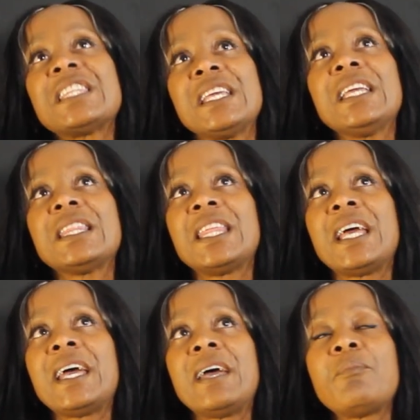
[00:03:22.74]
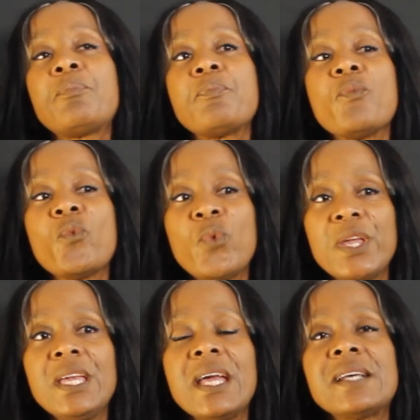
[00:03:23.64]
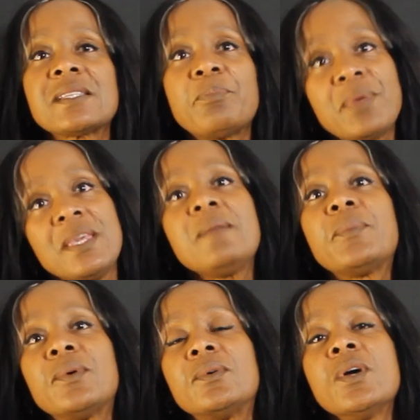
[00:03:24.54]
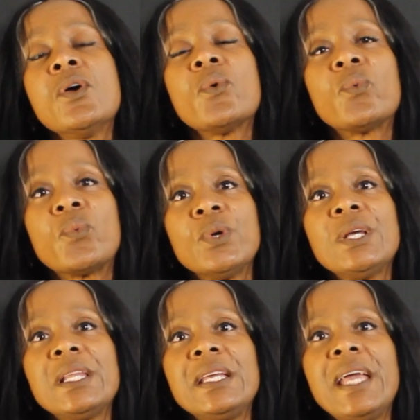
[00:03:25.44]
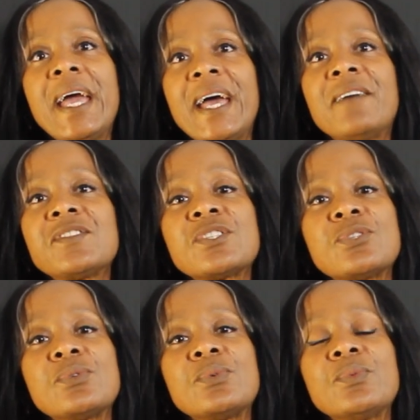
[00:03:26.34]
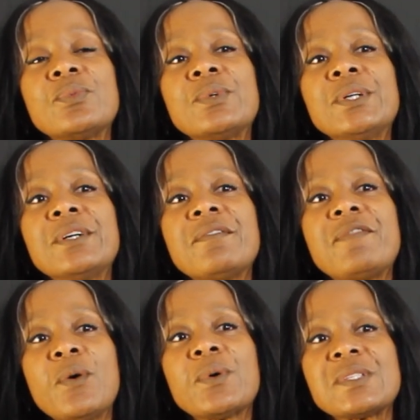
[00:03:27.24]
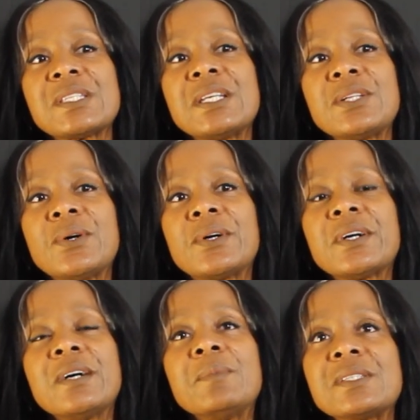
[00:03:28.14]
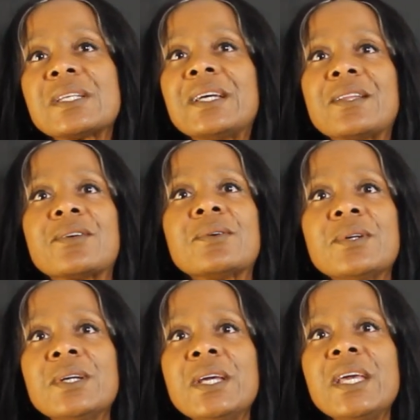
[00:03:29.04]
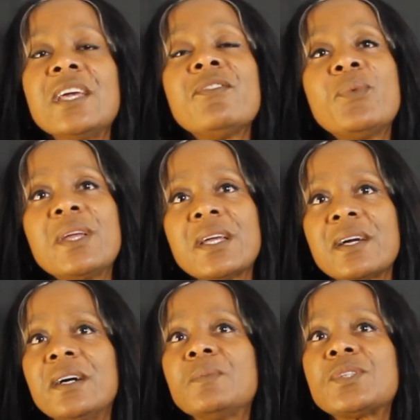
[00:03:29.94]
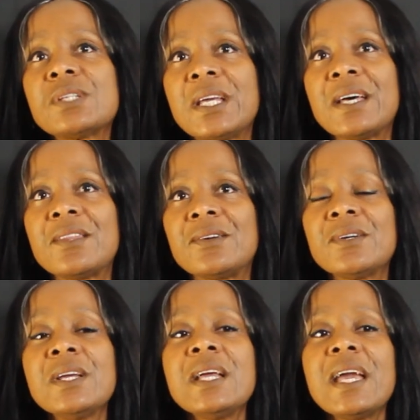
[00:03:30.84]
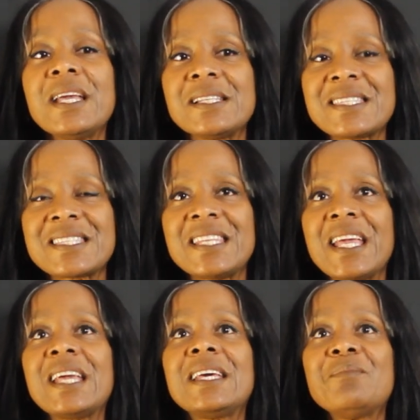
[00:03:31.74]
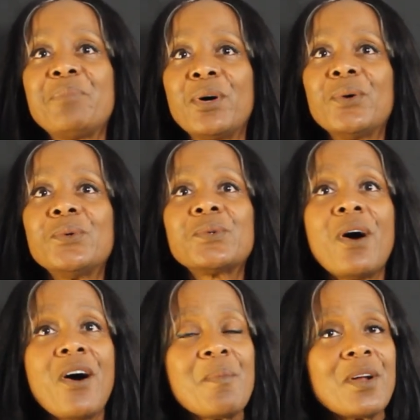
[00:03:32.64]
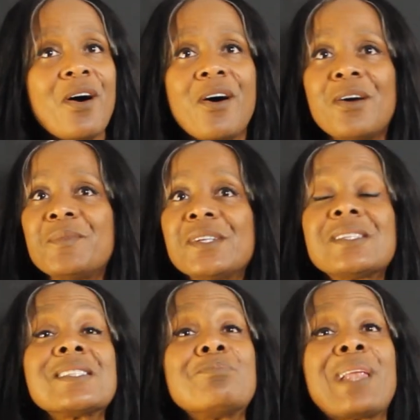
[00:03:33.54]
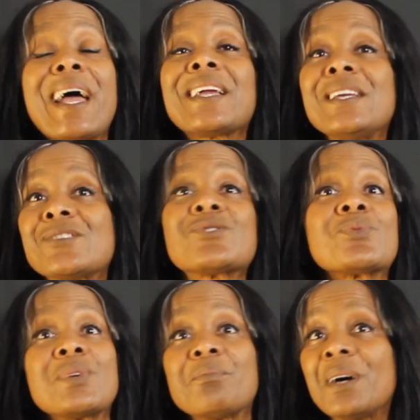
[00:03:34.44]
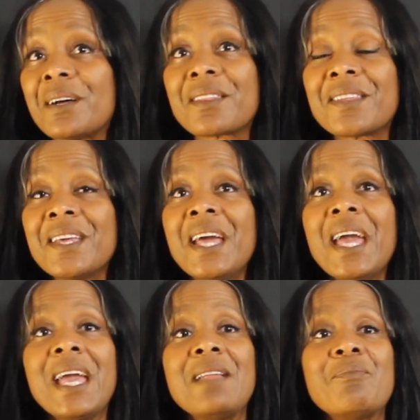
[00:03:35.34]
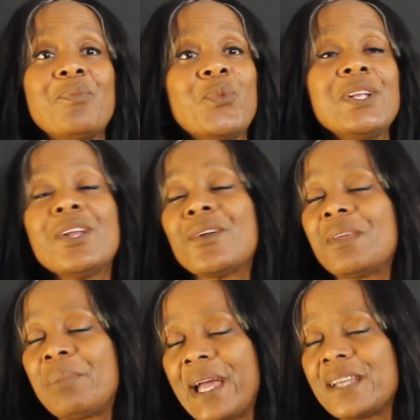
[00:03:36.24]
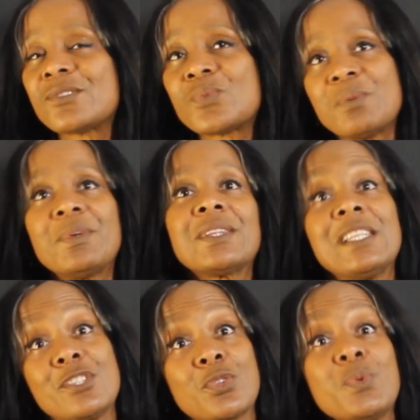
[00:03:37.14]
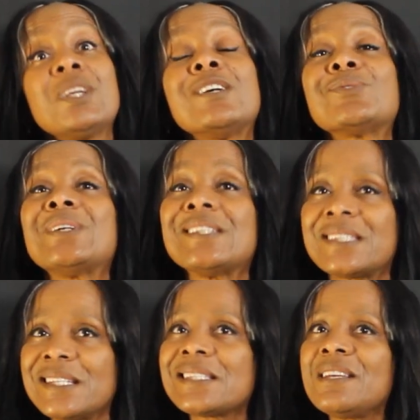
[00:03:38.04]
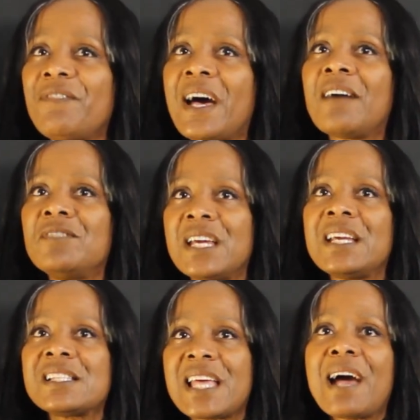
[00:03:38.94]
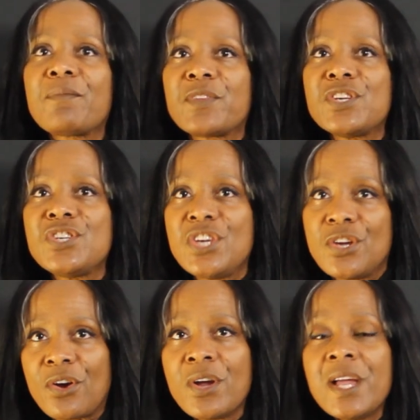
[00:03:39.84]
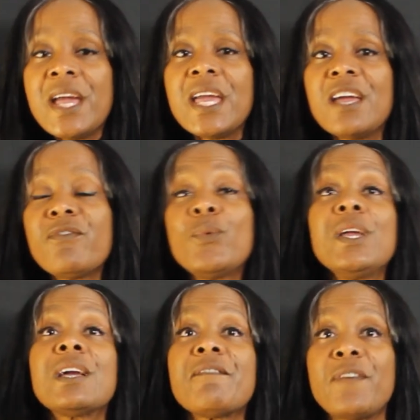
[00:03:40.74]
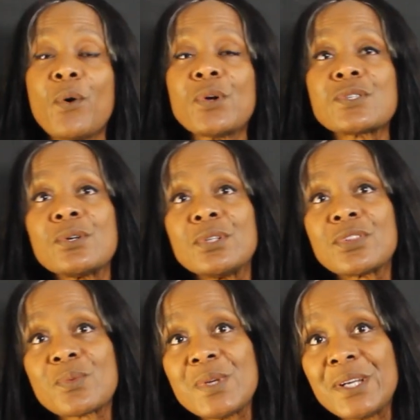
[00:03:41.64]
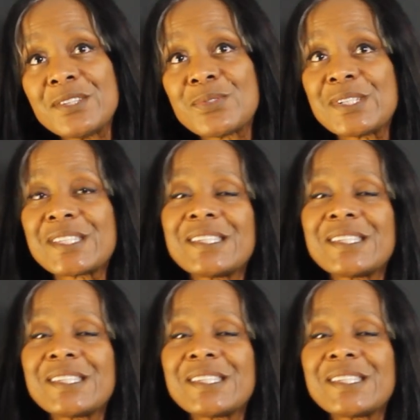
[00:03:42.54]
think that we as a people really have to focus in on coming together. If we can come together and stand bold, arm in arm, this is Black History Month. And we know that Black History Month is 365 days out the year. If we can focus on the 300,